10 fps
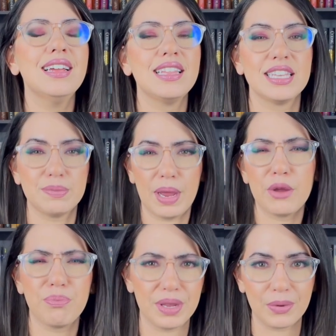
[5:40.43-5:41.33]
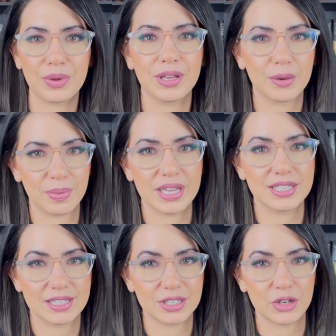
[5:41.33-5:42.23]
this might be a really good place
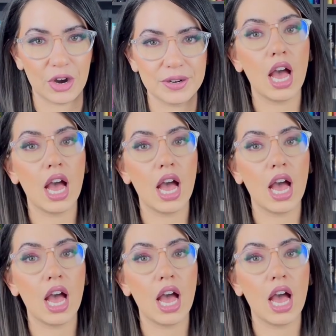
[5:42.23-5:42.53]
to start.